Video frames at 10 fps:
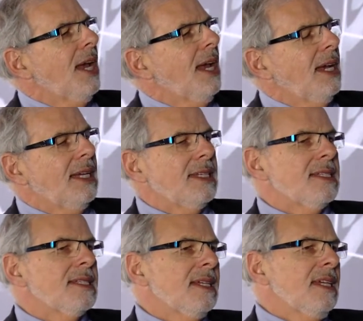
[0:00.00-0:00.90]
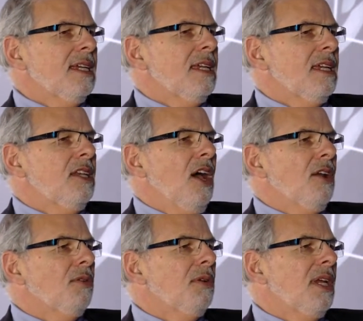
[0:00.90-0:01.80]
as
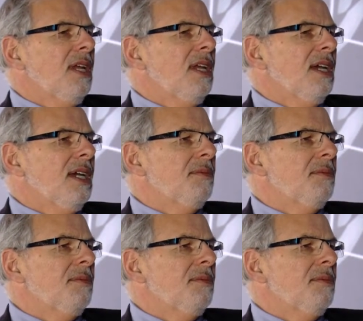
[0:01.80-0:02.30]
not only